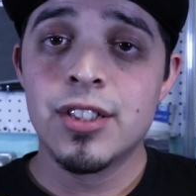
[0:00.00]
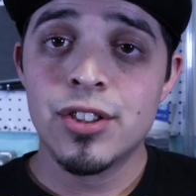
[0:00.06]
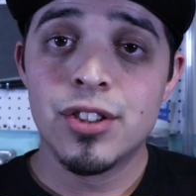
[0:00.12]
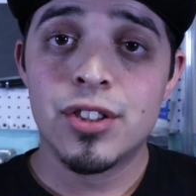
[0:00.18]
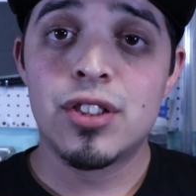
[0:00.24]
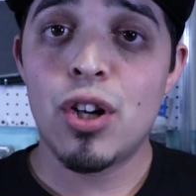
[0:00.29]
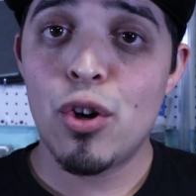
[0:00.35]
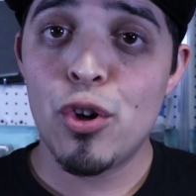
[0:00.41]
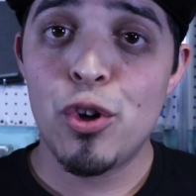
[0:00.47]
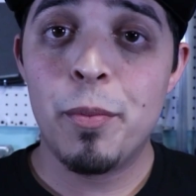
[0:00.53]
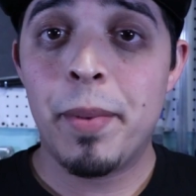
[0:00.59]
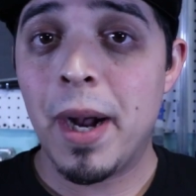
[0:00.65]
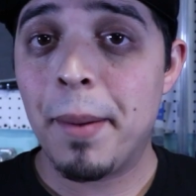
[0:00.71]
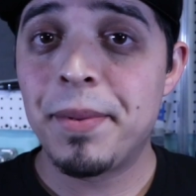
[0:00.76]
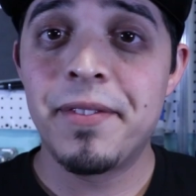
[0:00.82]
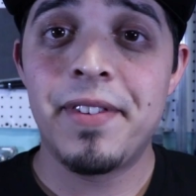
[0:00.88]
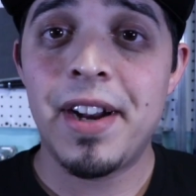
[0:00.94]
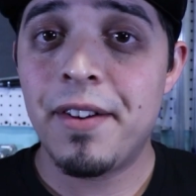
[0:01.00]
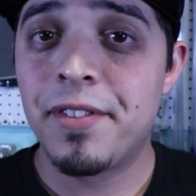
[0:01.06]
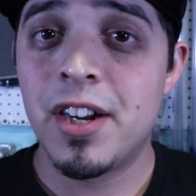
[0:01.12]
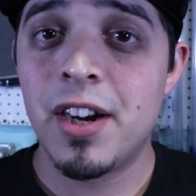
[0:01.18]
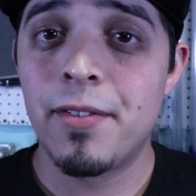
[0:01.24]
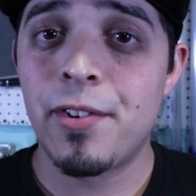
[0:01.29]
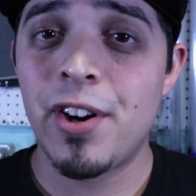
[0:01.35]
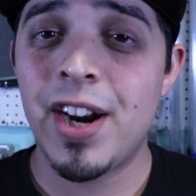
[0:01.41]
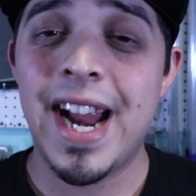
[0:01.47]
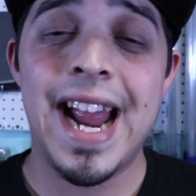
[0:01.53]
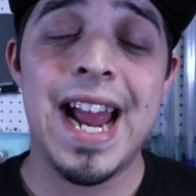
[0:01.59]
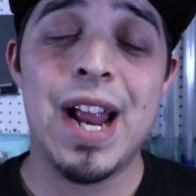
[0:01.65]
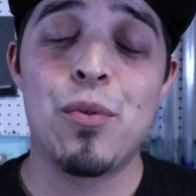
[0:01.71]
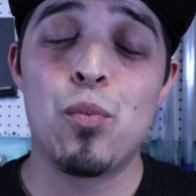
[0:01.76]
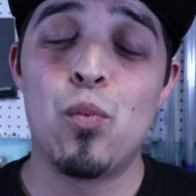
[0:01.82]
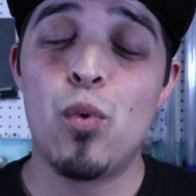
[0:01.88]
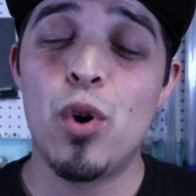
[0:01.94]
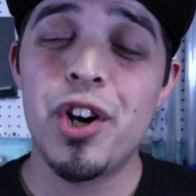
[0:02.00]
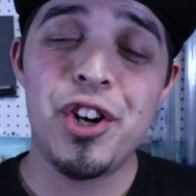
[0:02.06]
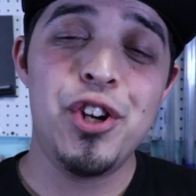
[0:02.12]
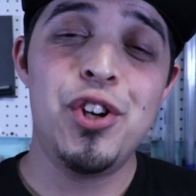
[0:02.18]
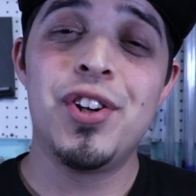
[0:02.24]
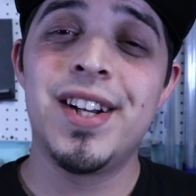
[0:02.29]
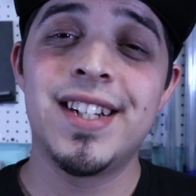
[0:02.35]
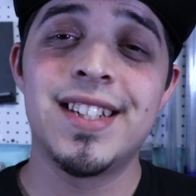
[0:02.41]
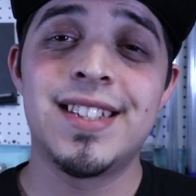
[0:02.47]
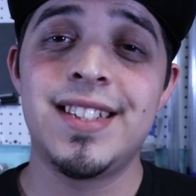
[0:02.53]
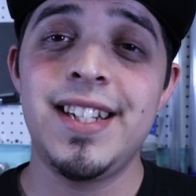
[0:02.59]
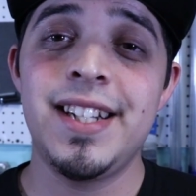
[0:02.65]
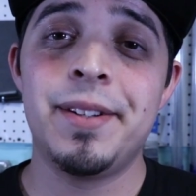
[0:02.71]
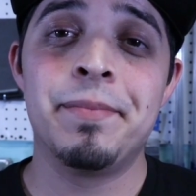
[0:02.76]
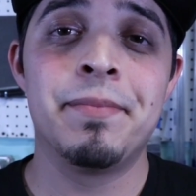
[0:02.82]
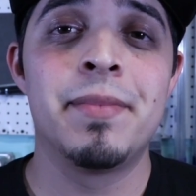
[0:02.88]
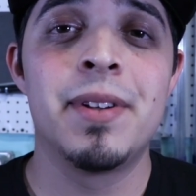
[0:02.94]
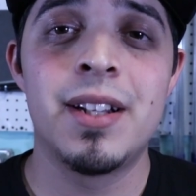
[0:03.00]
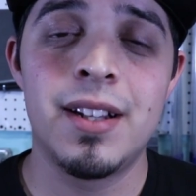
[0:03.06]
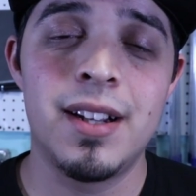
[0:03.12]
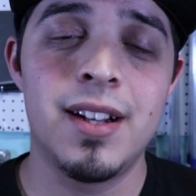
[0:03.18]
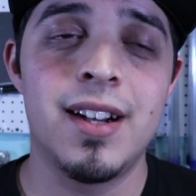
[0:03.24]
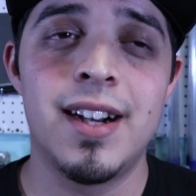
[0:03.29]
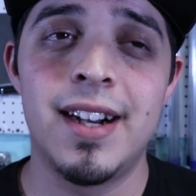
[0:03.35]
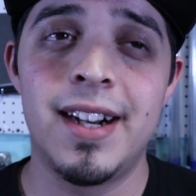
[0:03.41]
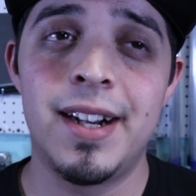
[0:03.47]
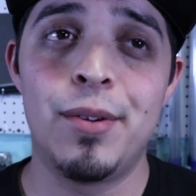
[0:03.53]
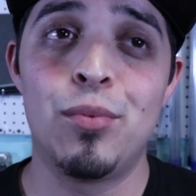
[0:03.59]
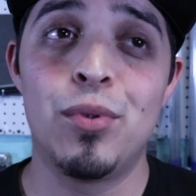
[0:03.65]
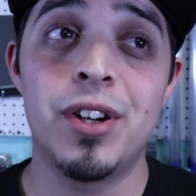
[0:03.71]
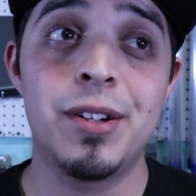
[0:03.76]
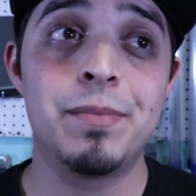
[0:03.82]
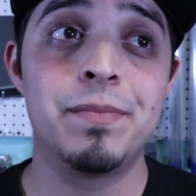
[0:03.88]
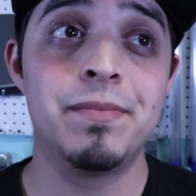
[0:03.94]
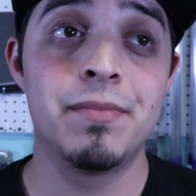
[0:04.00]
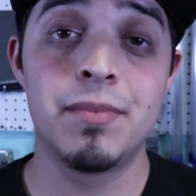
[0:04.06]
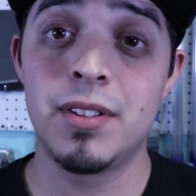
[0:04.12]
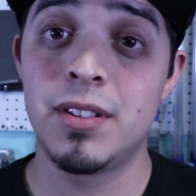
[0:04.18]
So you pop the valve cover, and what are you going to see? Well,